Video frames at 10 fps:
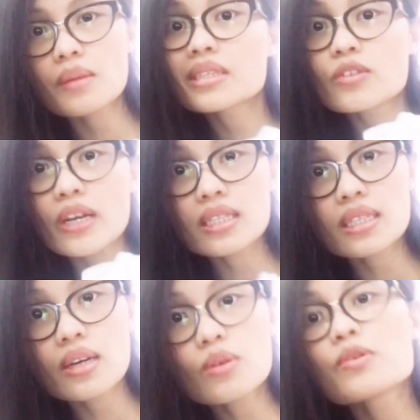But right
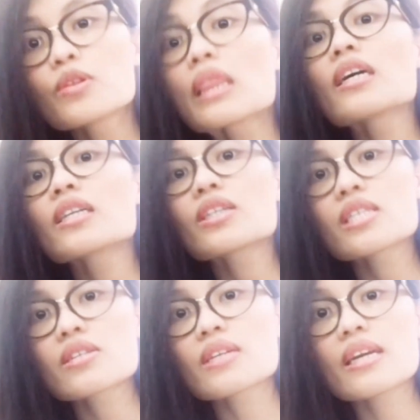now, Foot Locker
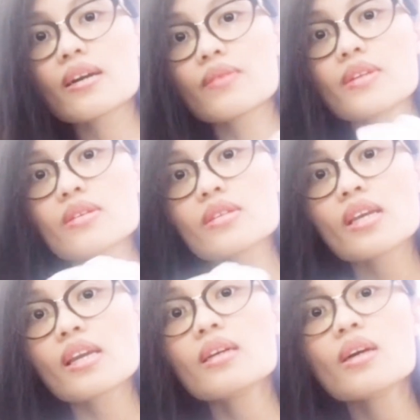is really having a
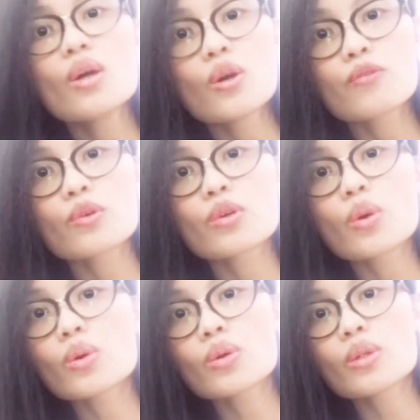sale for
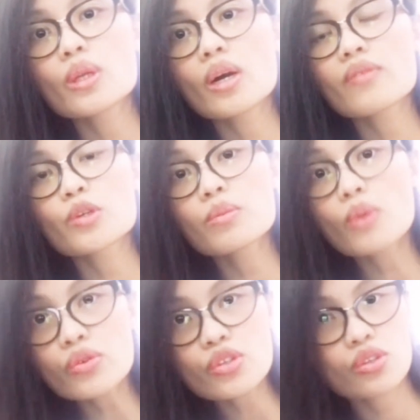all for
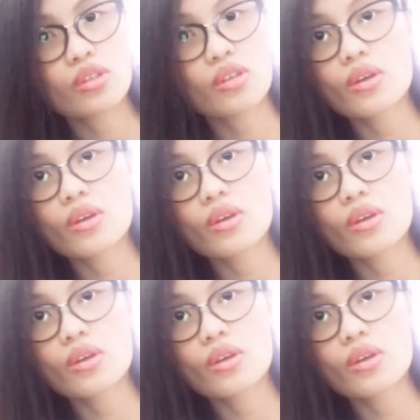most